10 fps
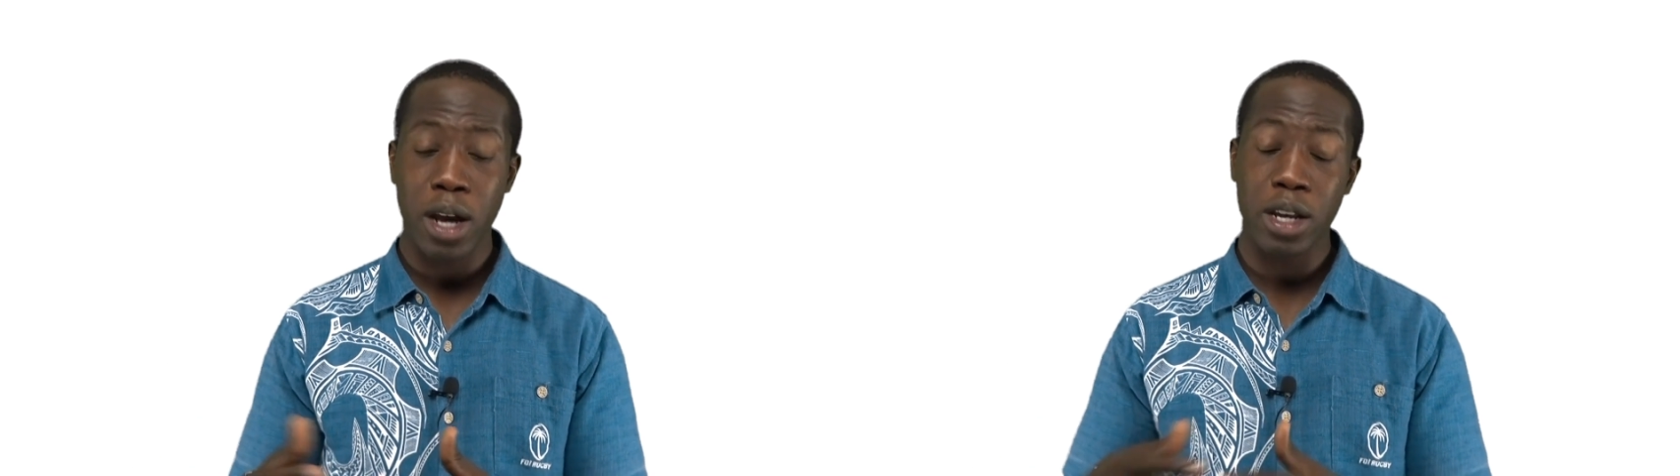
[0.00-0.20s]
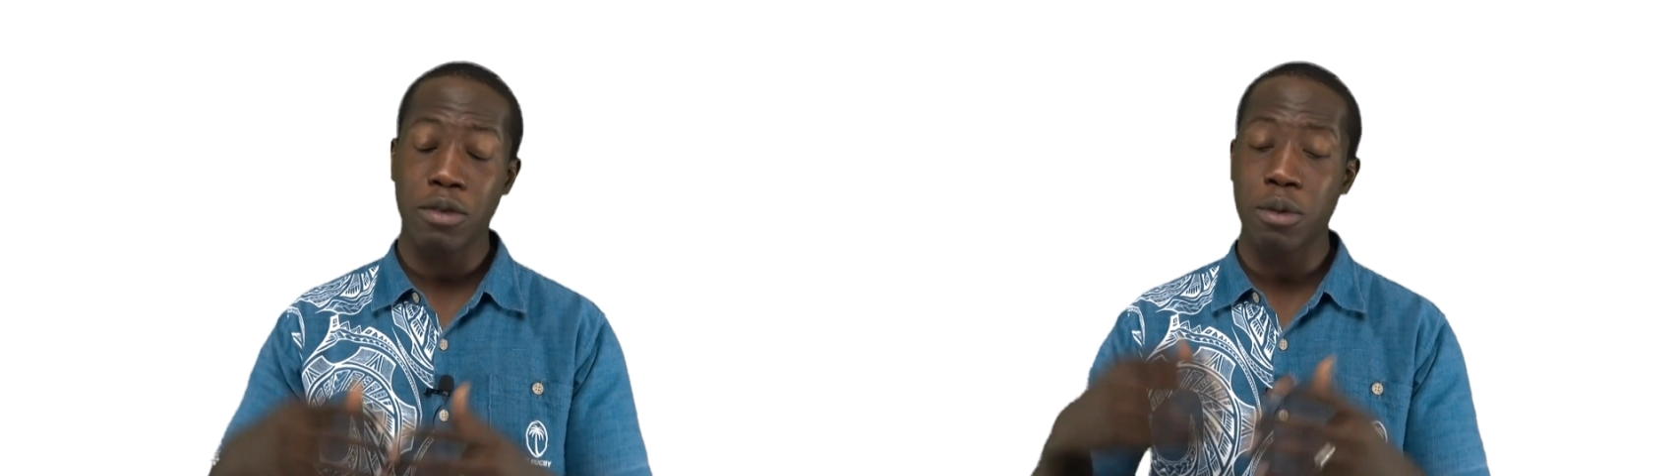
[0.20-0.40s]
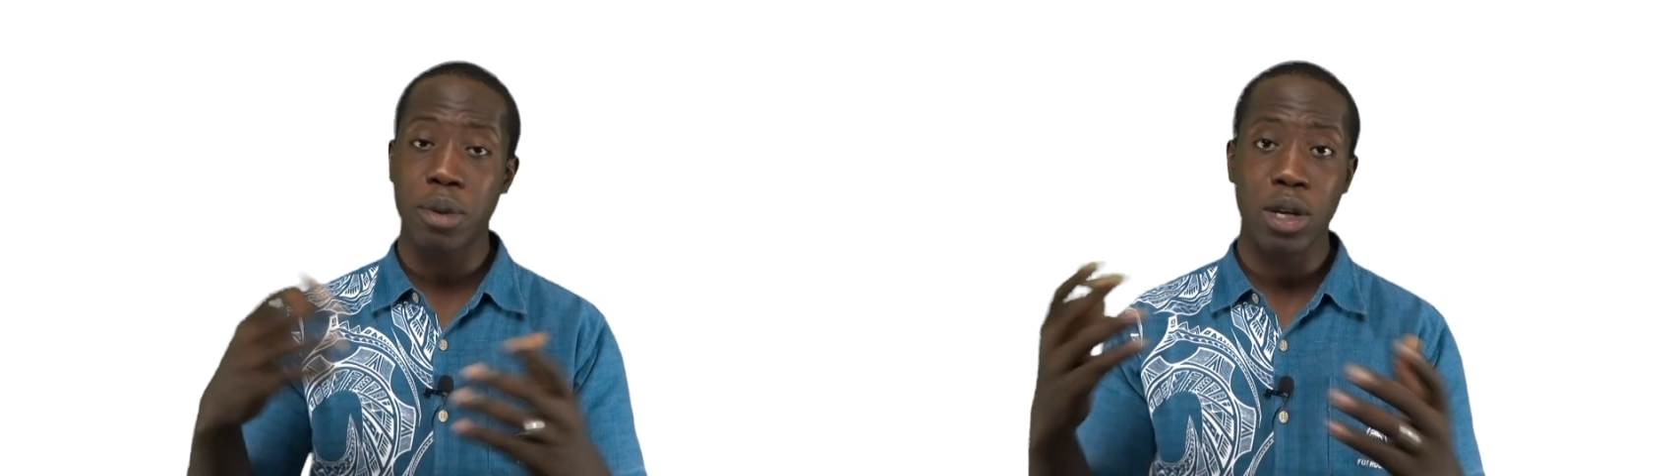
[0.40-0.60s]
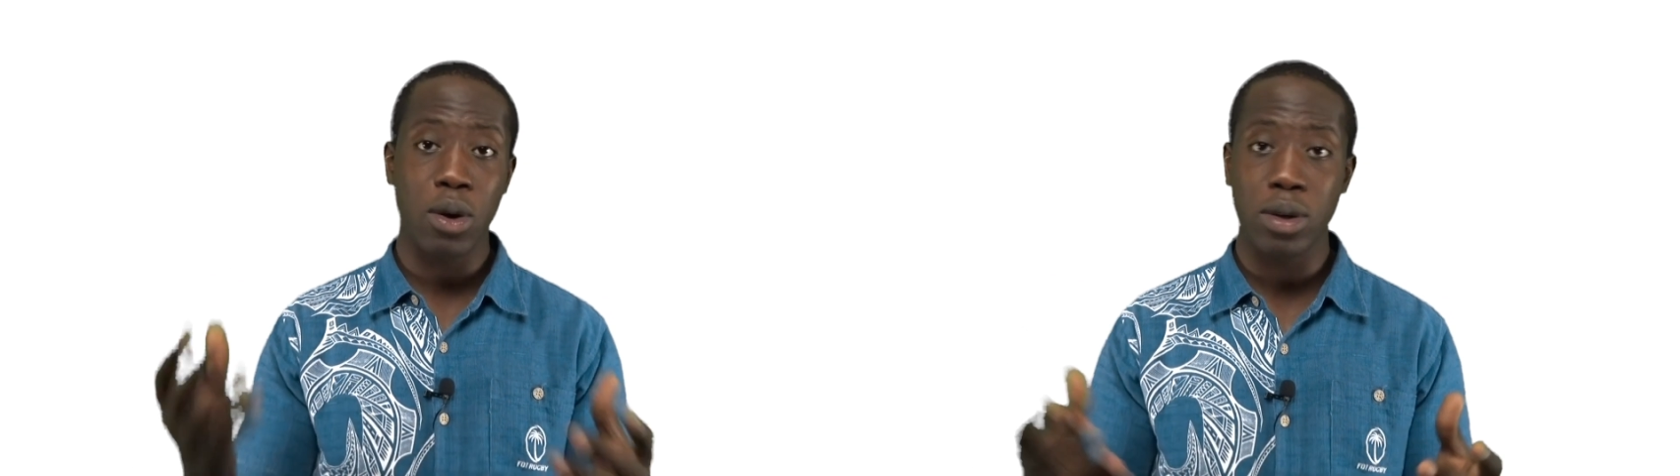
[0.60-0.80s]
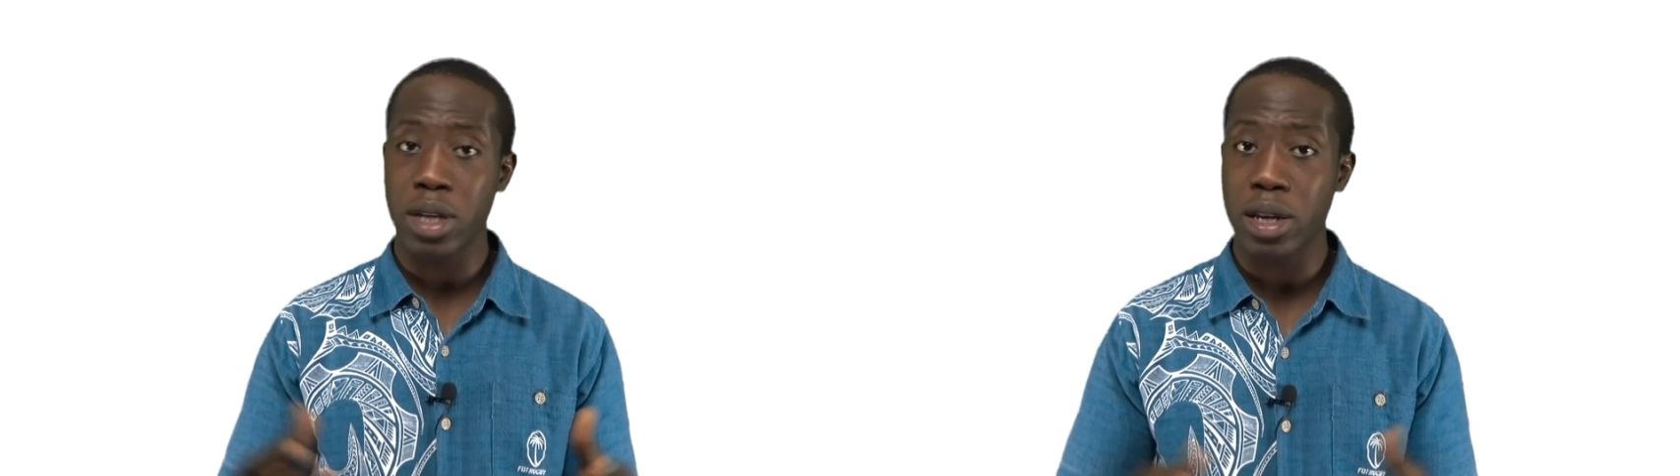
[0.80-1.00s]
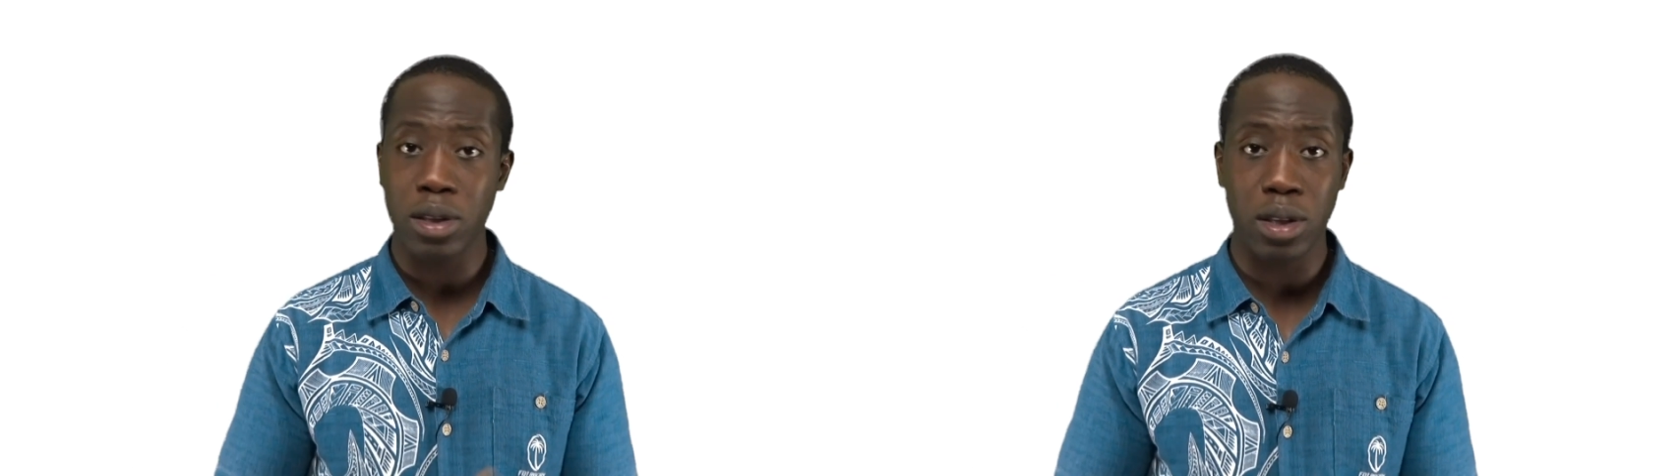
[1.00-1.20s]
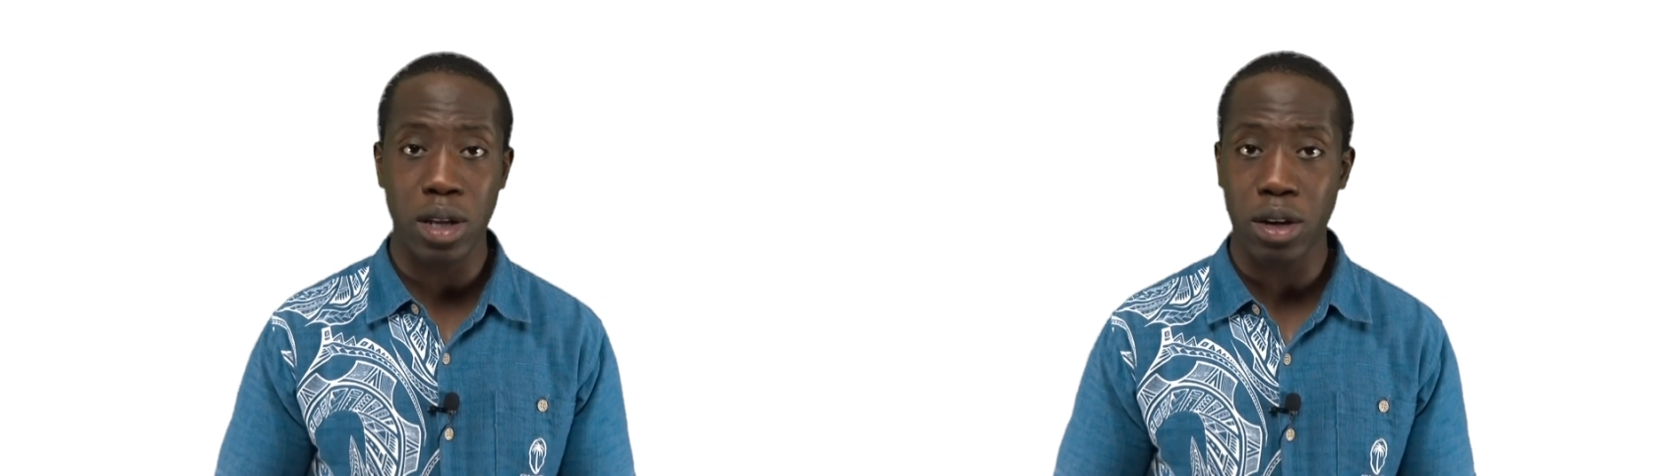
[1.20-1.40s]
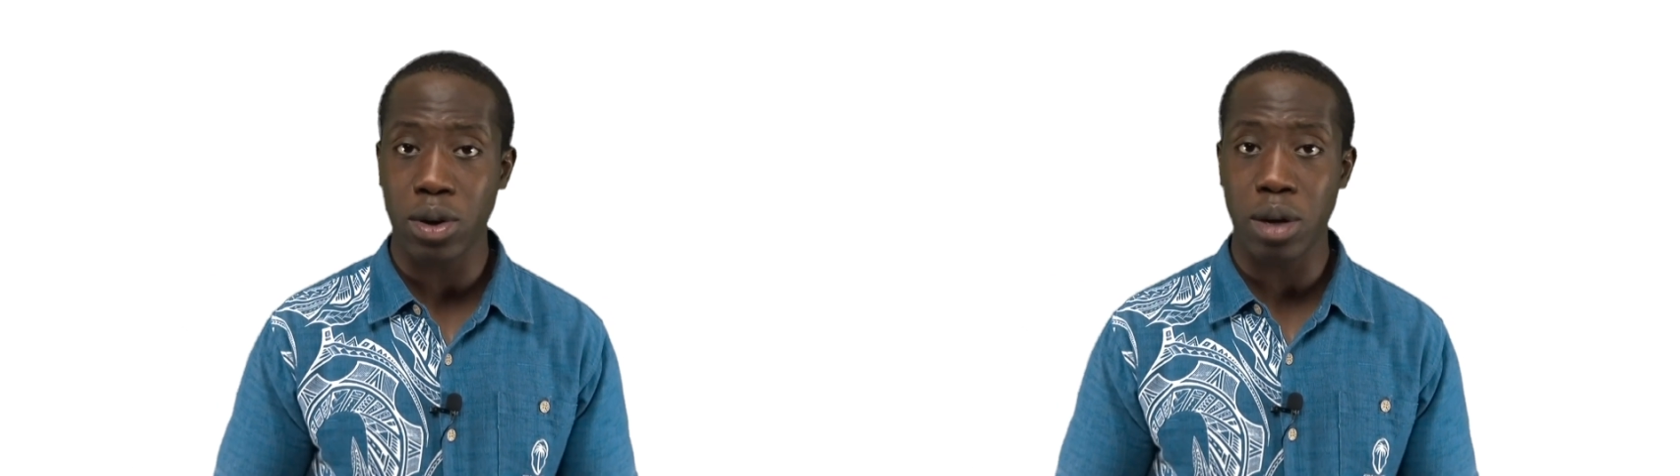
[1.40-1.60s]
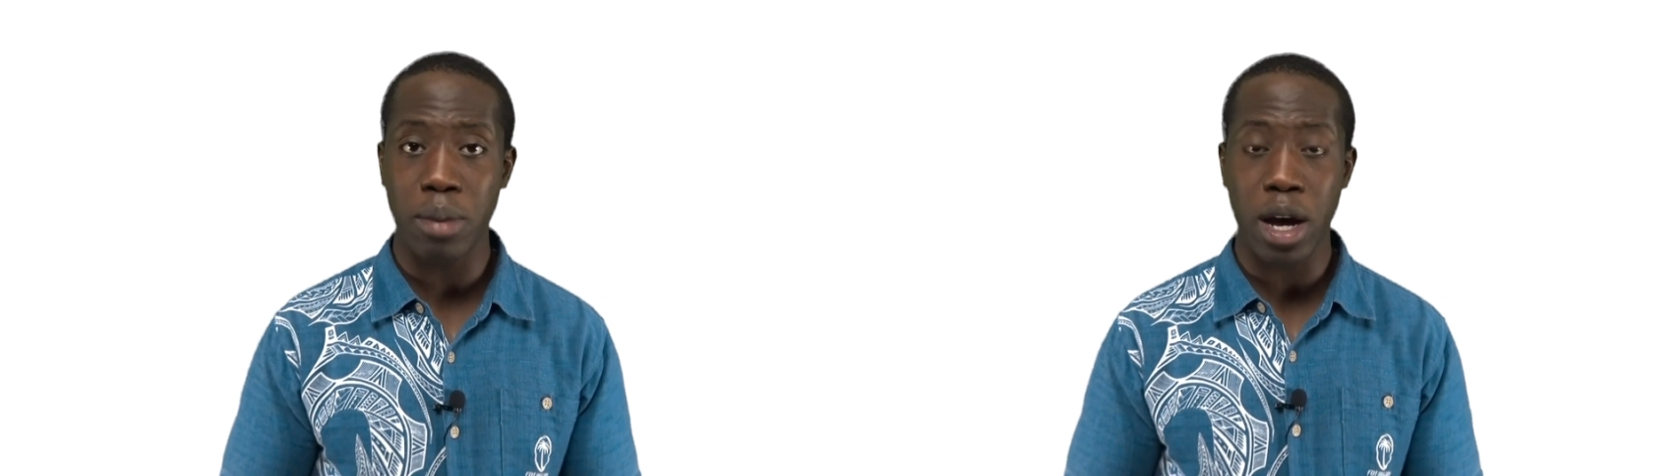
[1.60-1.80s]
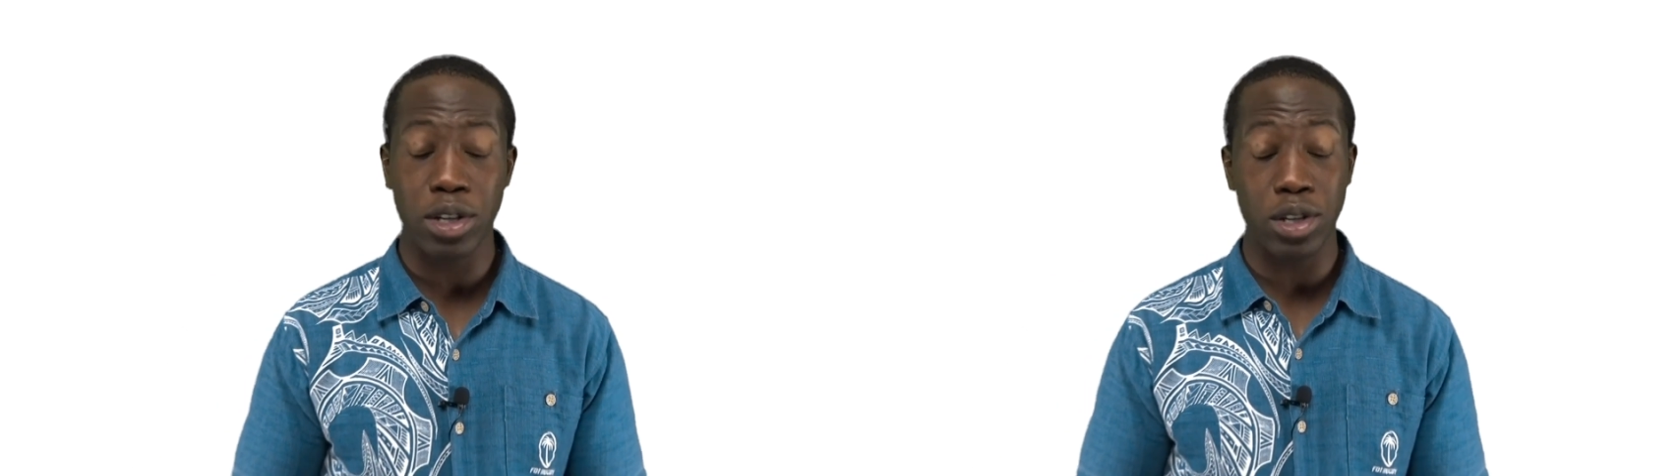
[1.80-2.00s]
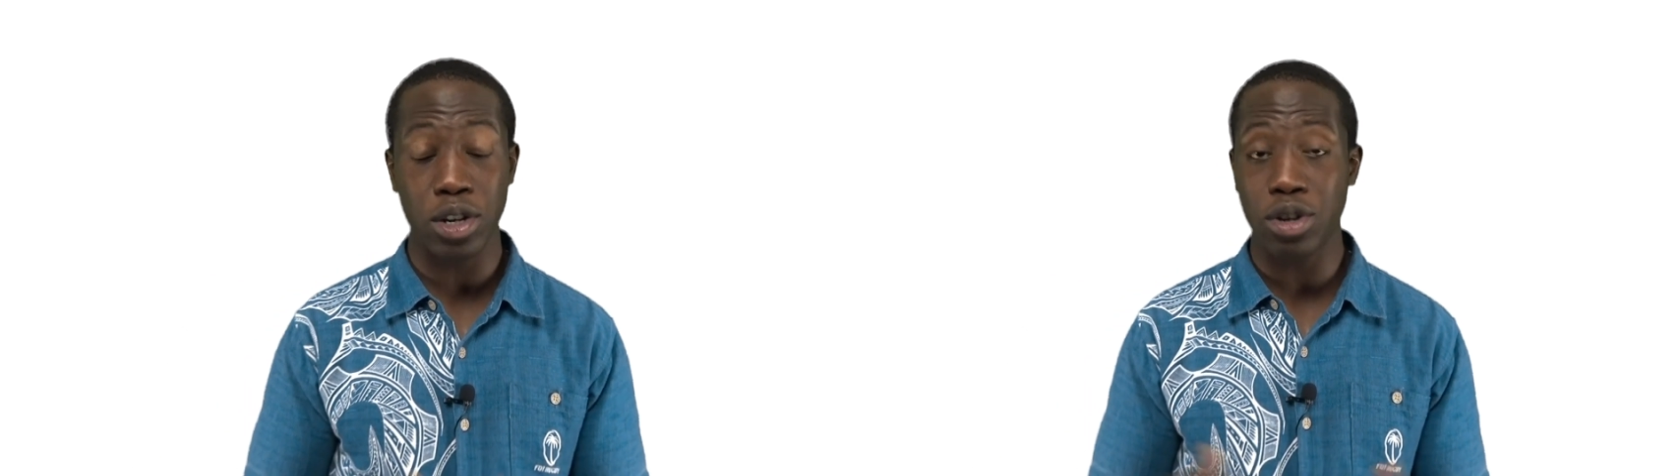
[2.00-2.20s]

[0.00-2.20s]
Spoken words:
and even beyond anything they could imagine.